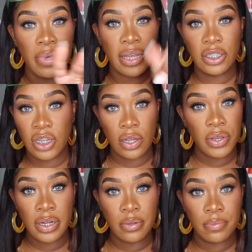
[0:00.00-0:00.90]
back. Did y'all go
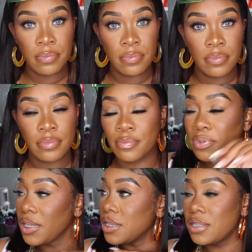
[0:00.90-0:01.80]
get them?
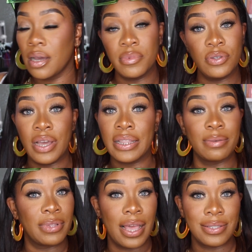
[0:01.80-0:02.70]
Please tell me you got
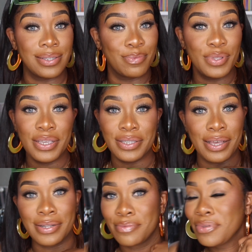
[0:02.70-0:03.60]
them glasses. Please,
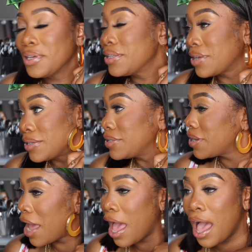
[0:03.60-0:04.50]
honey.
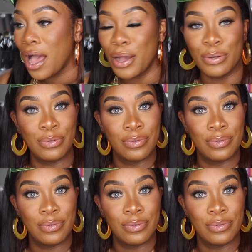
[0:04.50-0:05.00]
Ciao.